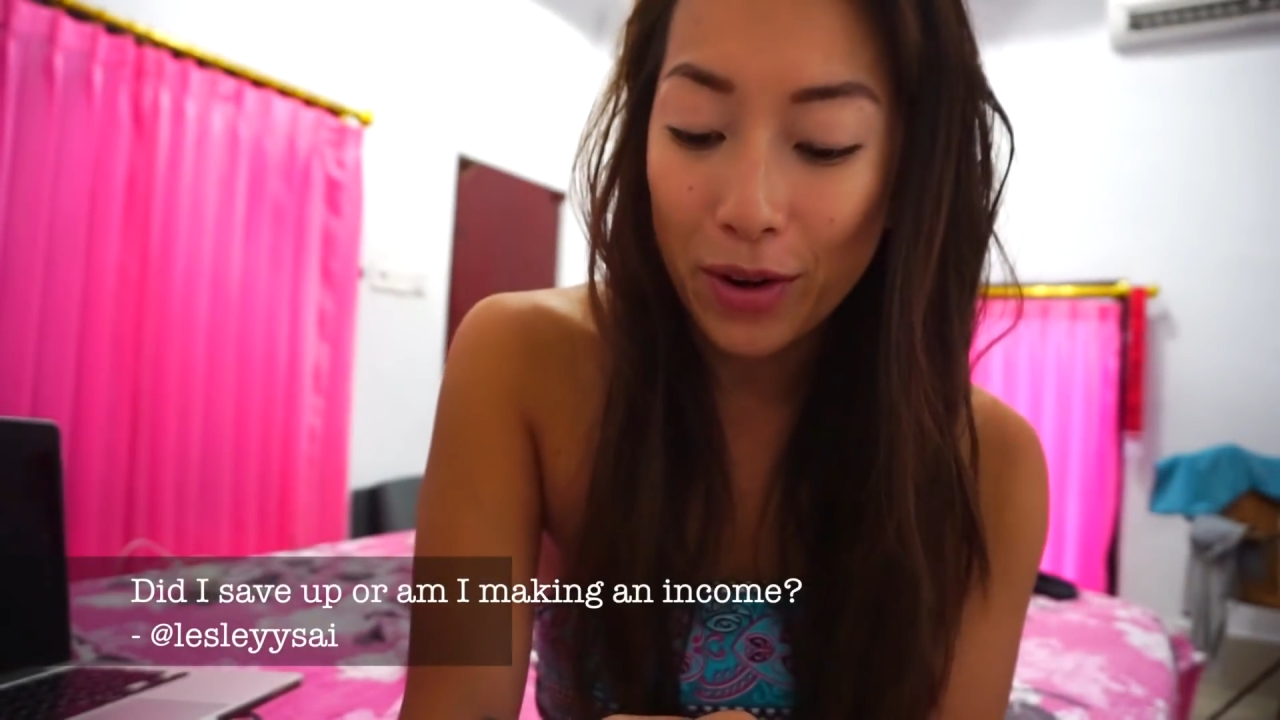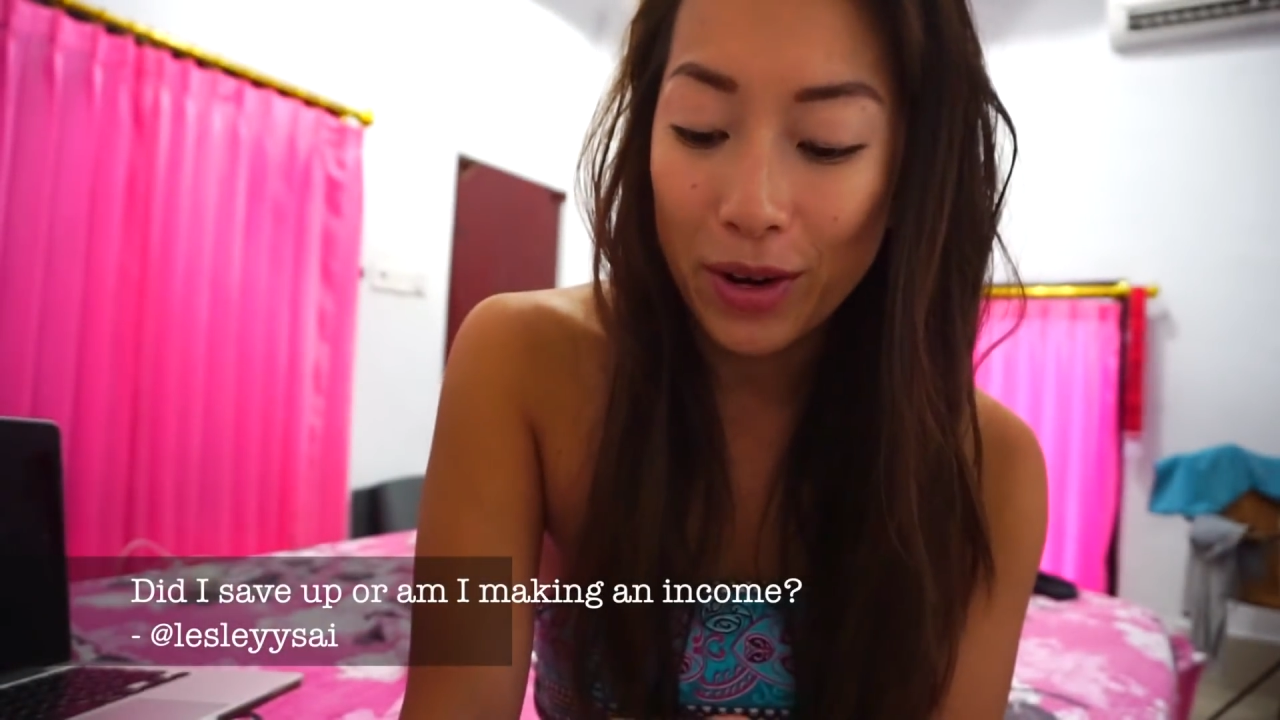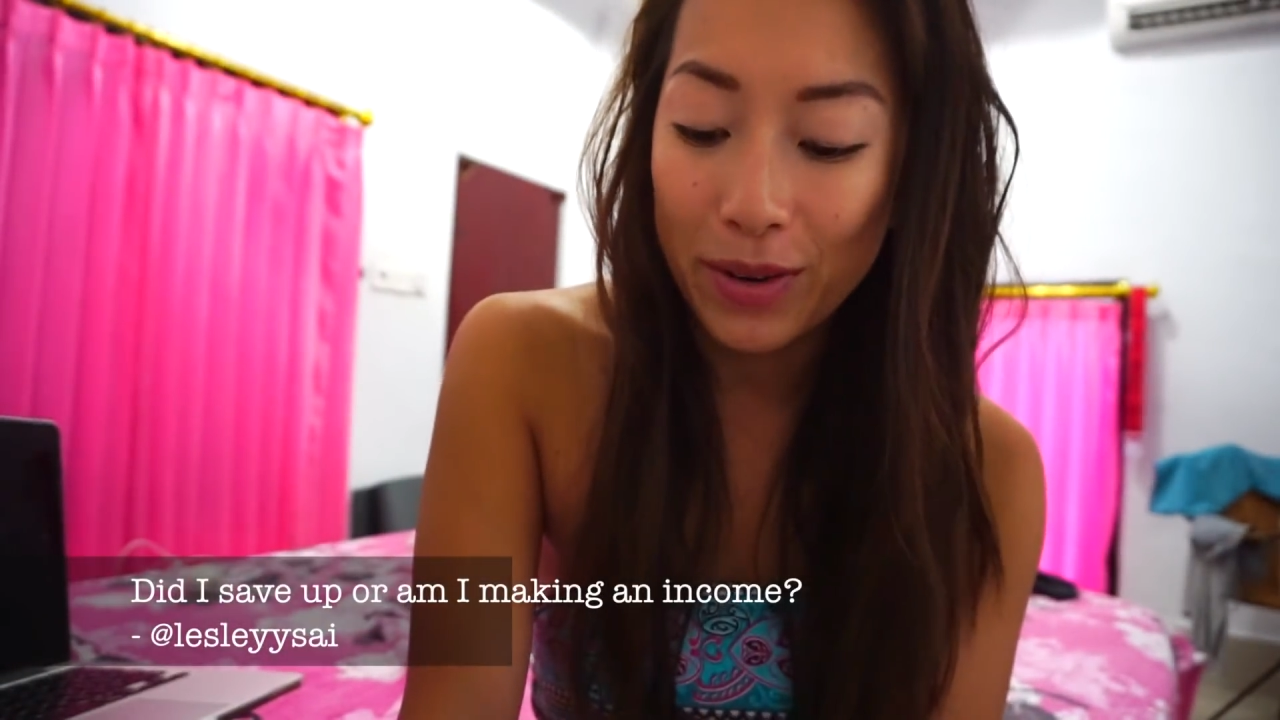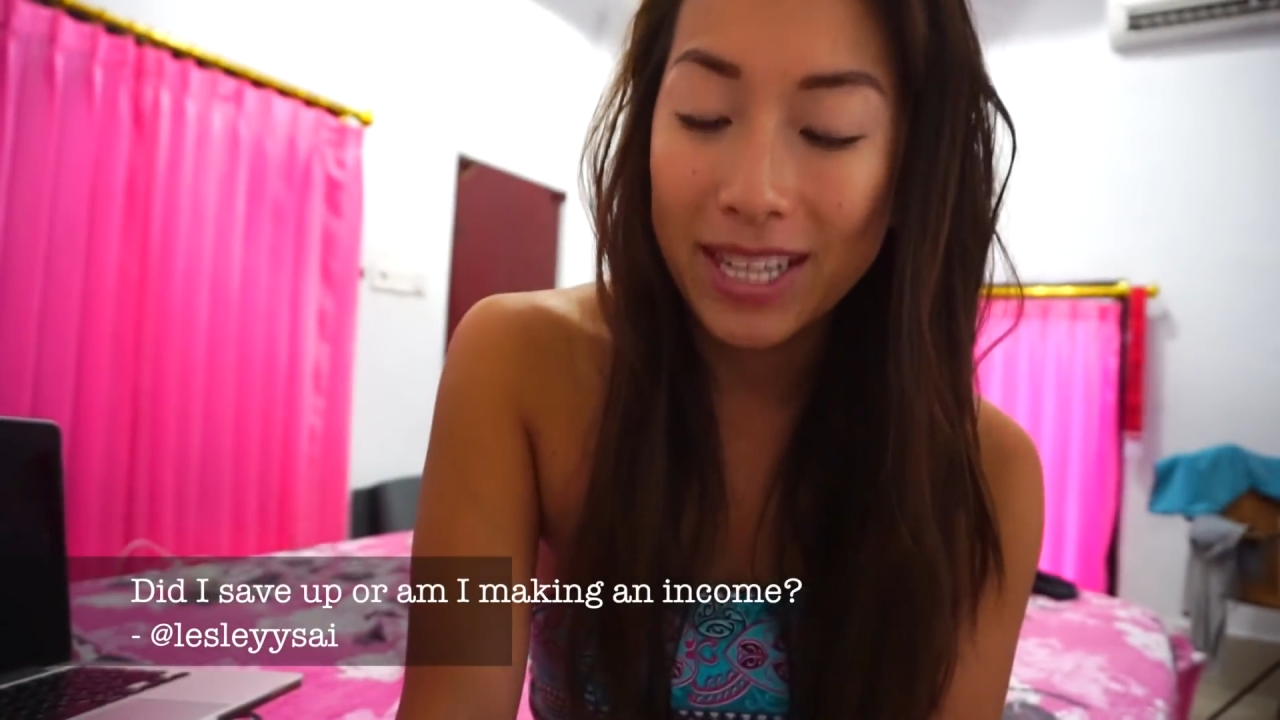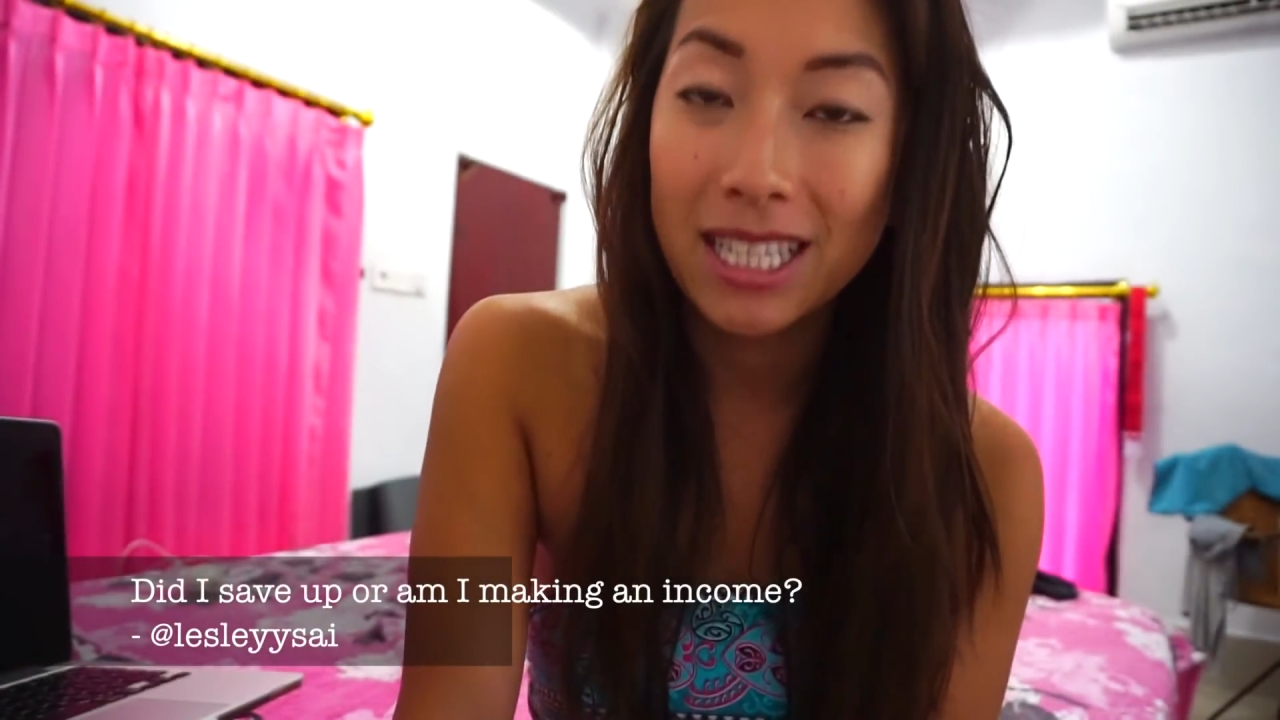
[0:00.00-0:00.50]
or
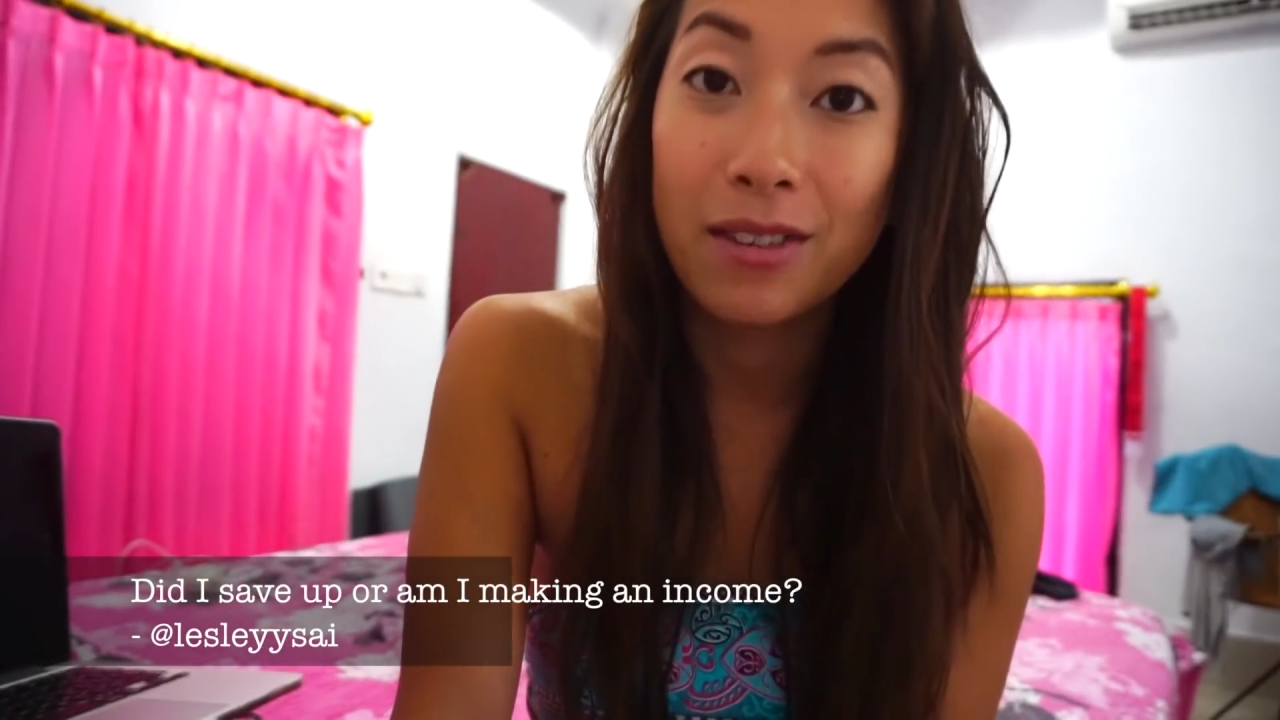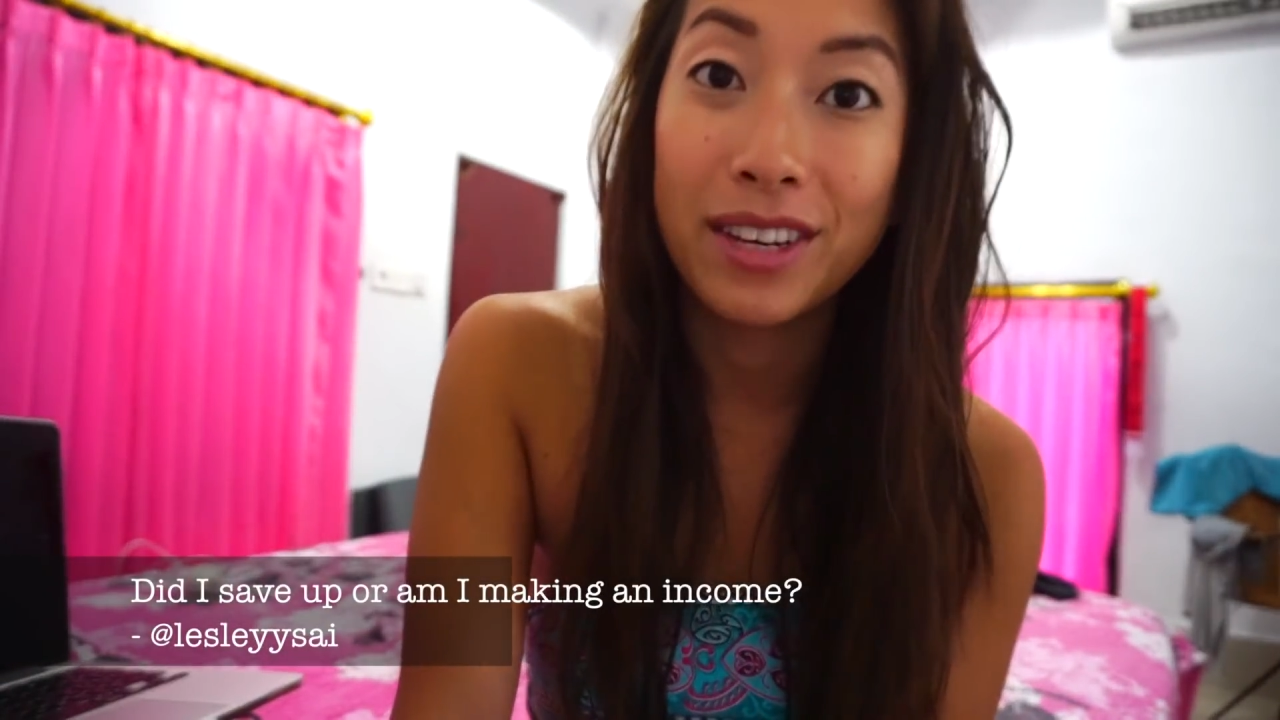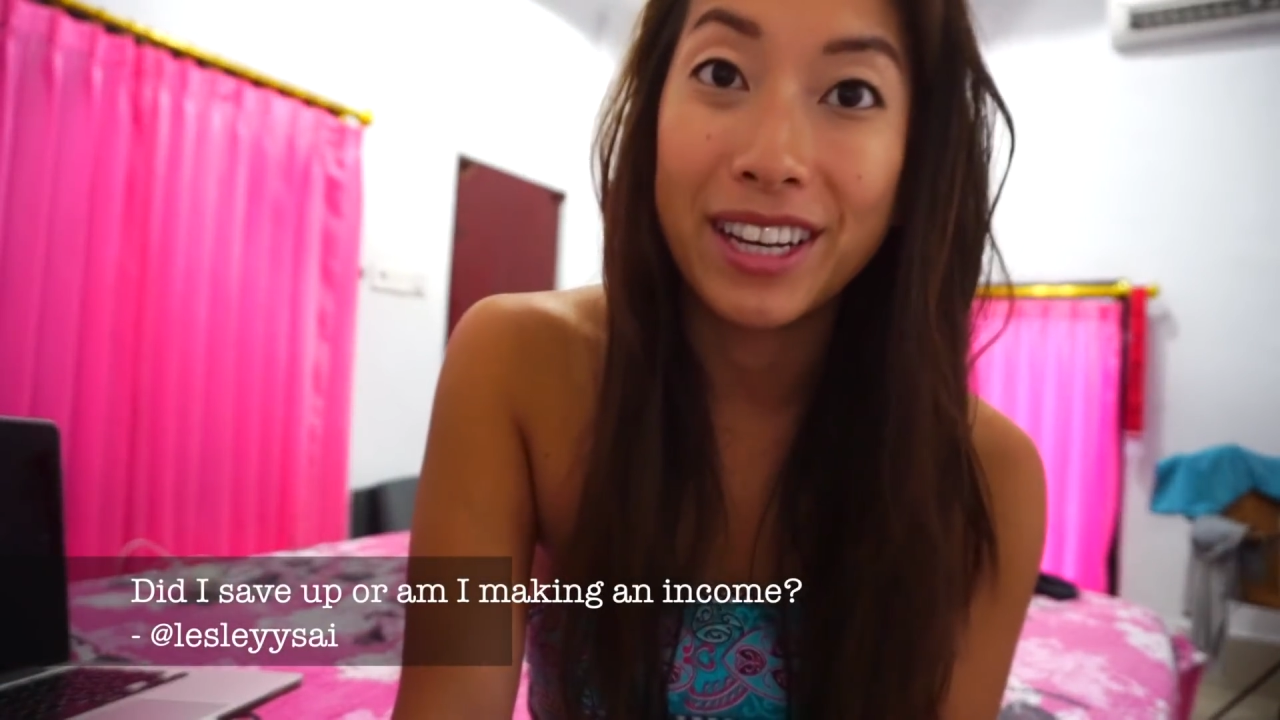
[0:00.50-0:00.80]
do I still have